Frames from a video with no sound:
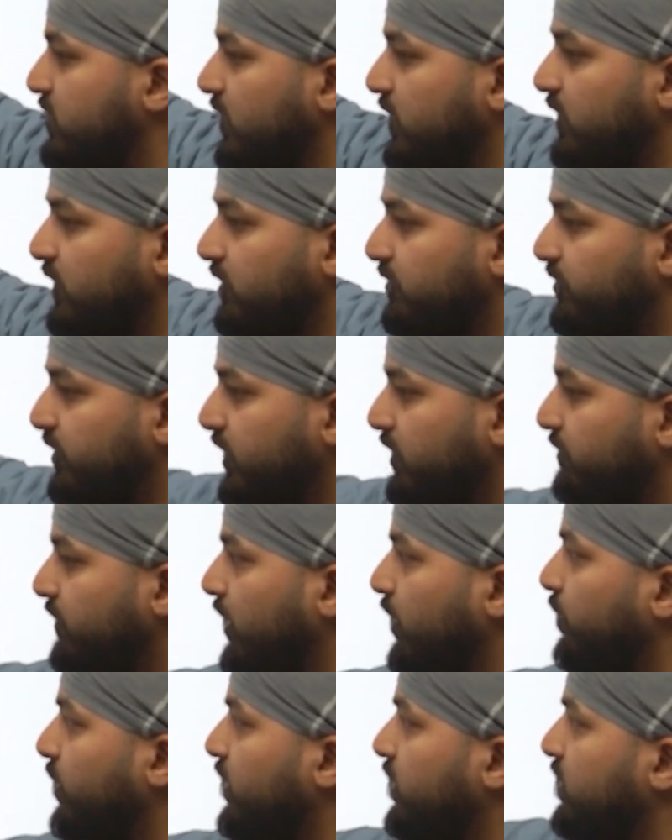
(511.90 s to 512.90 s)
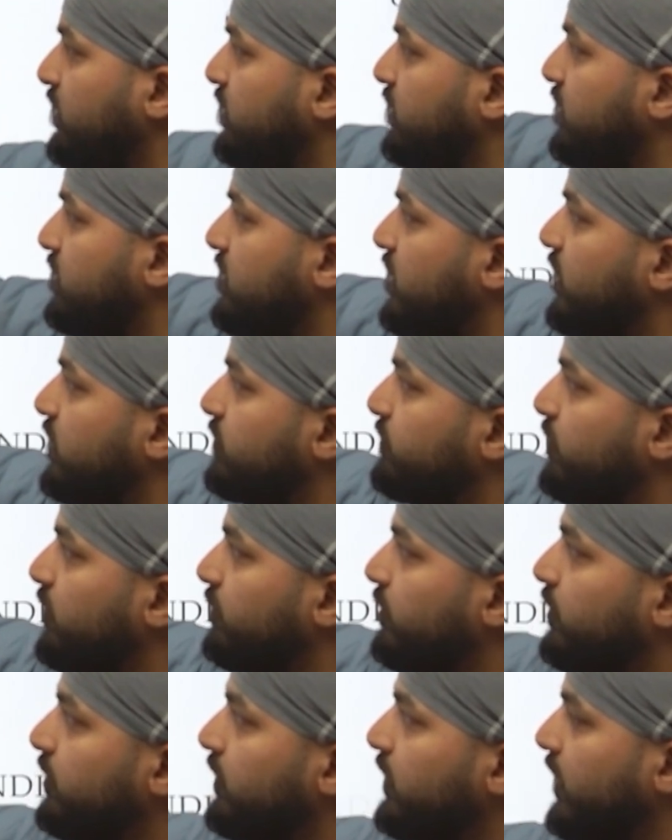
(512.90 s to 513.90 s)
in a different video and this starts
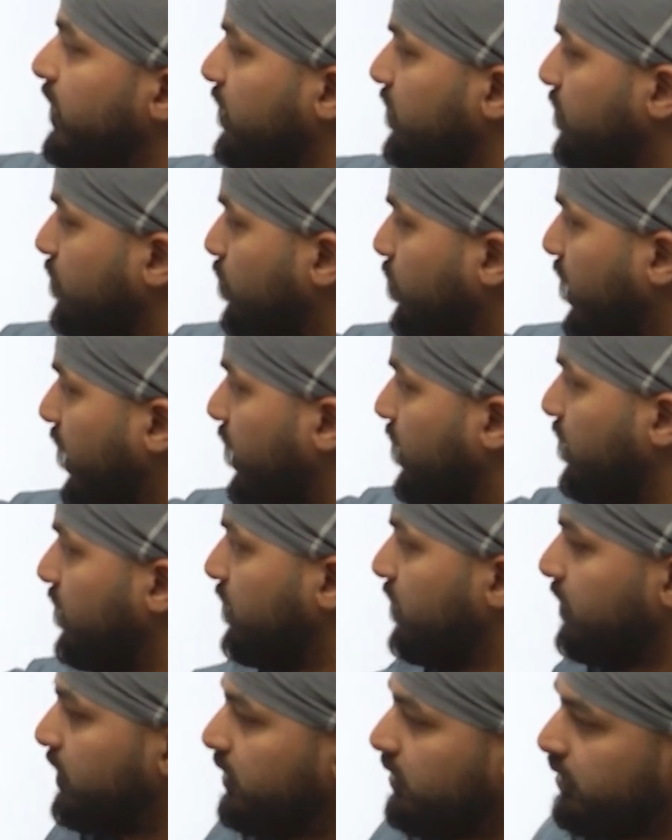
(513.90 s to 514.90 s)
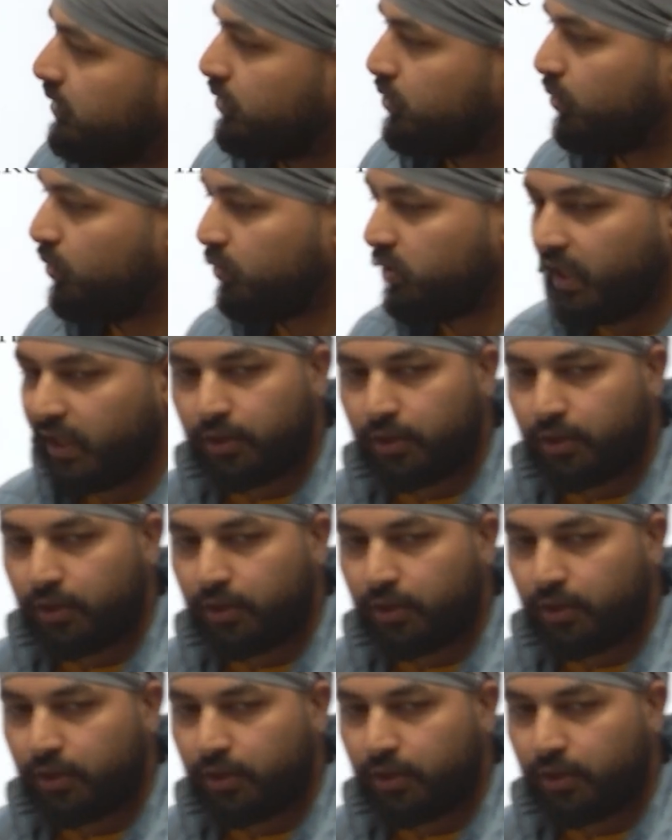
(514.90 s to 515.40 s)
from here. Okay, so thank